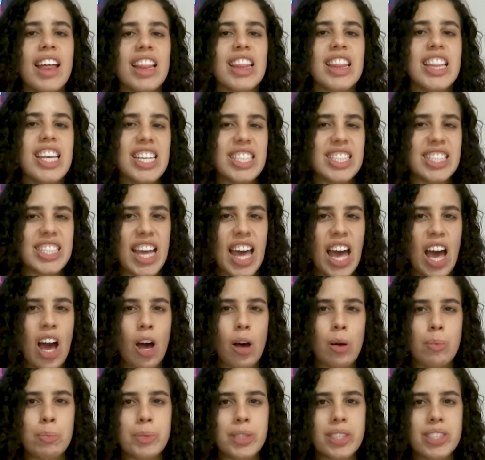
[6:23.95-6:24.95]
This
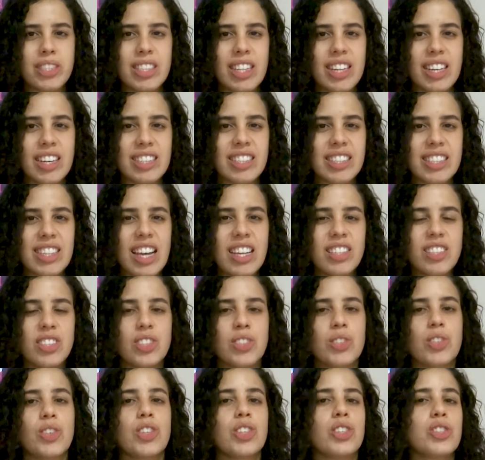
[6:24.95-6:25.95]
helps the
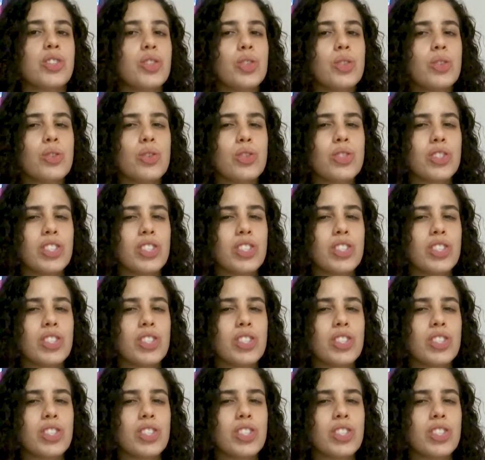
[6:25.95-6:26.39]
assessor to